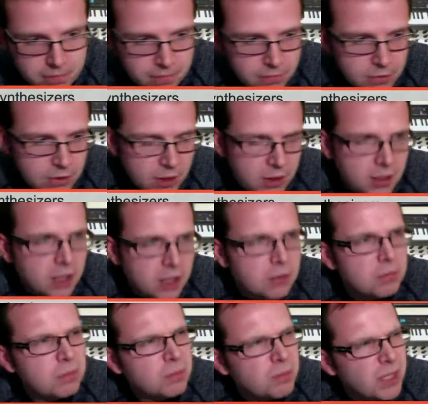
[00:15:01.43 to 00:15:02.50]
No, a
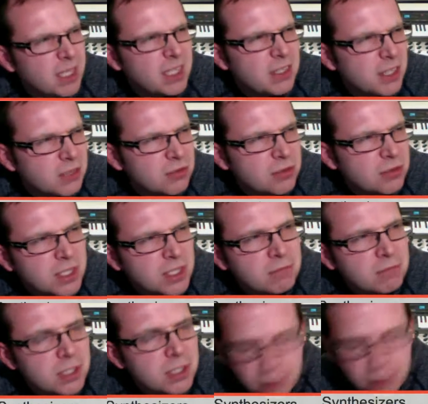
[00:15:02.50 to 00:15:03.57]
bit less, 170
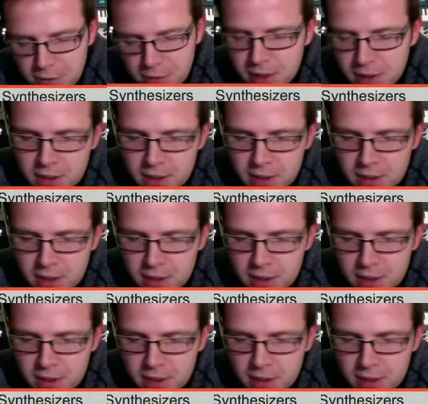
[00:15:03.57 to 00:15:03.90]
maybe.